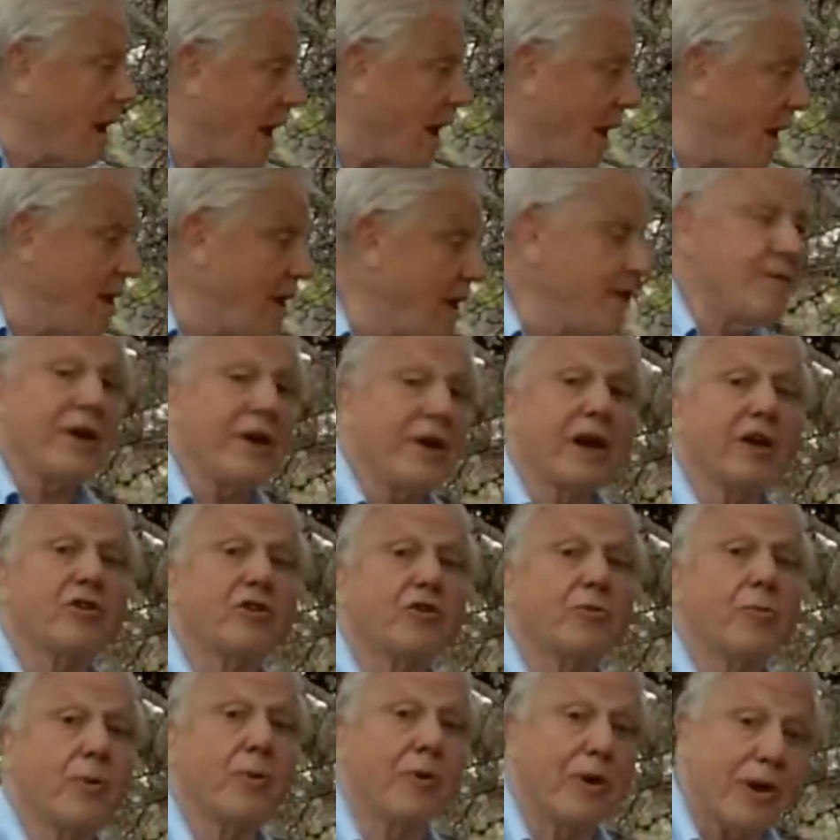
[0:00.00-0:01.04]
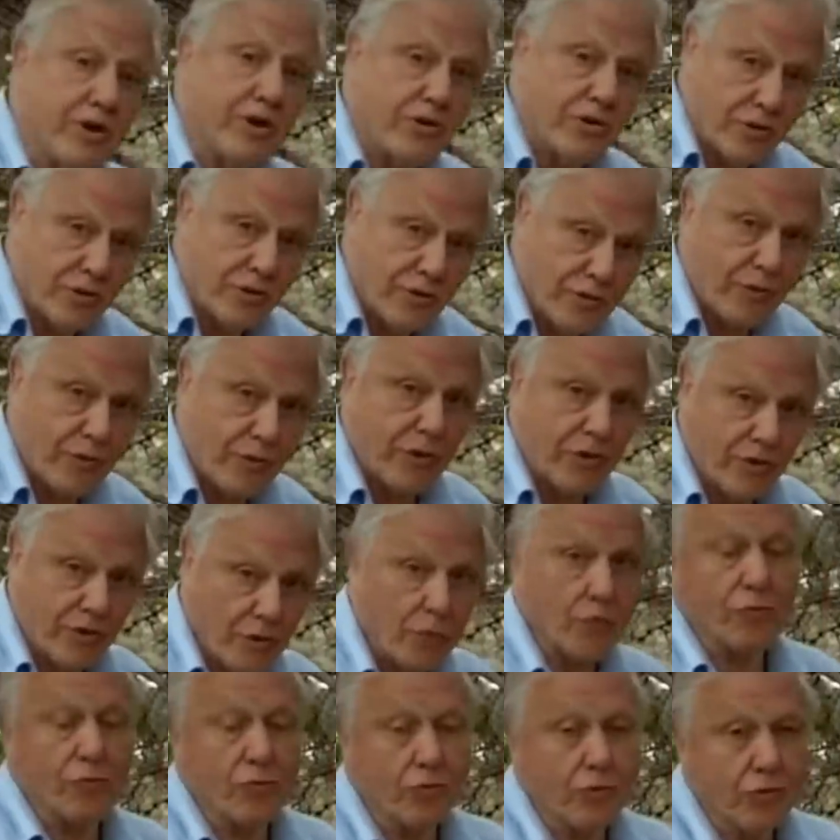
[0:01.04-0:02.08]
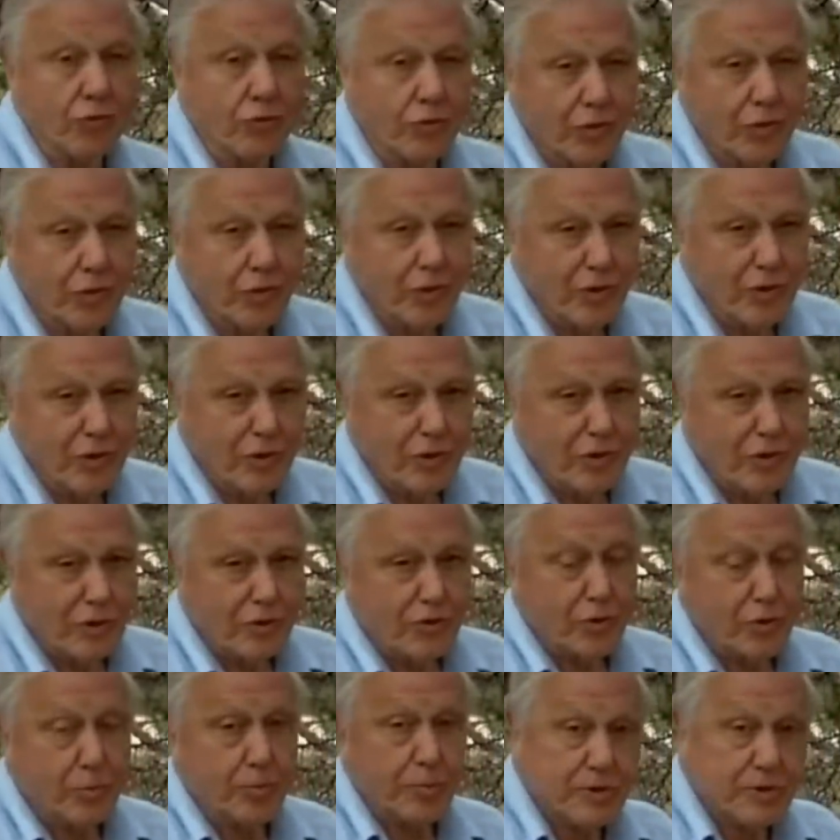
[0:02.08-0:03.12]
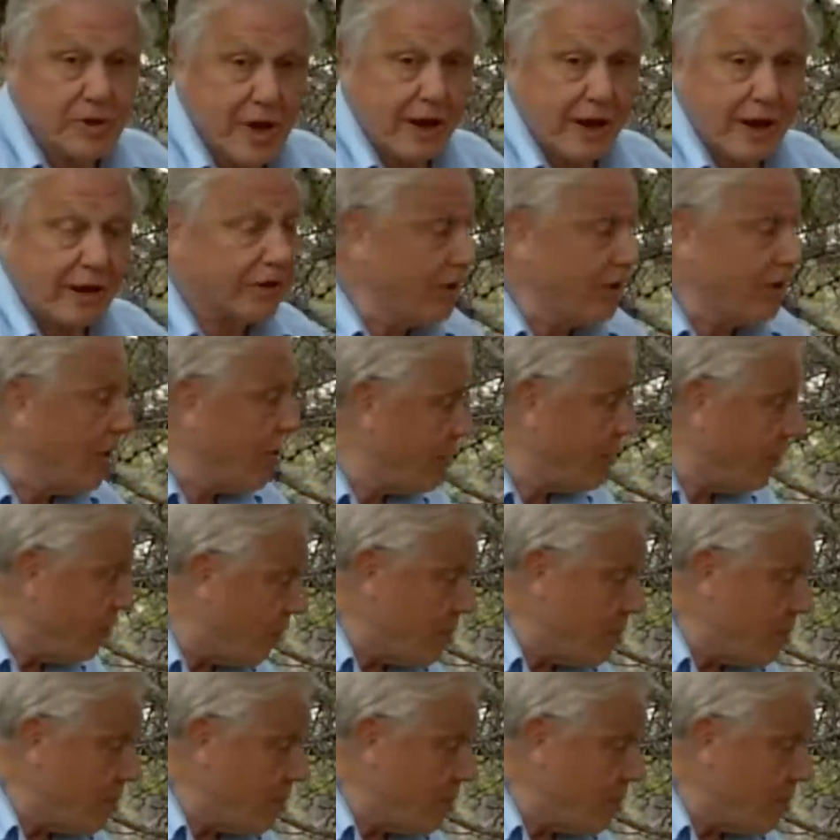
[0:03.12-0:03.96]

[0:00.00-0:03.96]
a living inspiration for us all to protect the